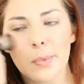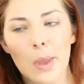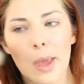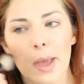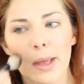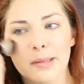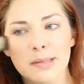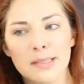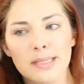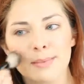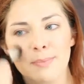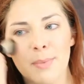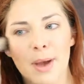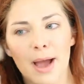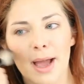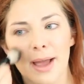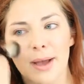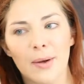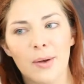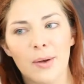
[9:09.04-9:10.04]
And
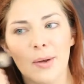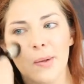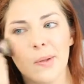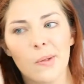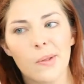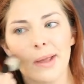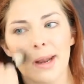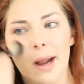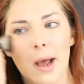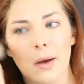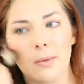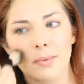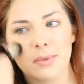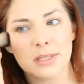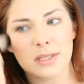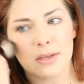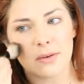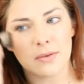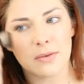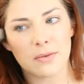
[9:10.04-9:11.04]
smile. It
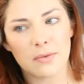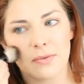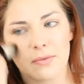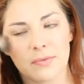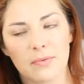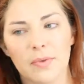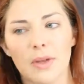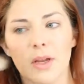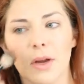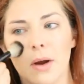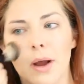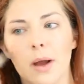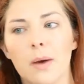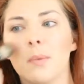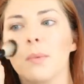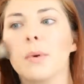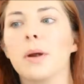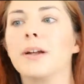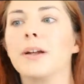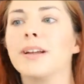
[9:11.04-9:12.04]
helps you figure
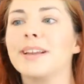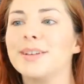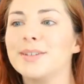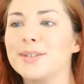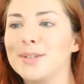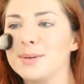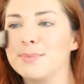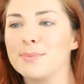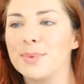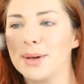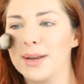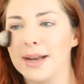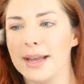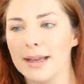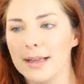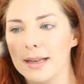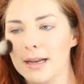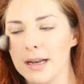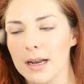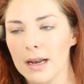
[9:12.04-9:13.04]
out where you should put
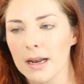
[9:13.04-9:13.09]
it.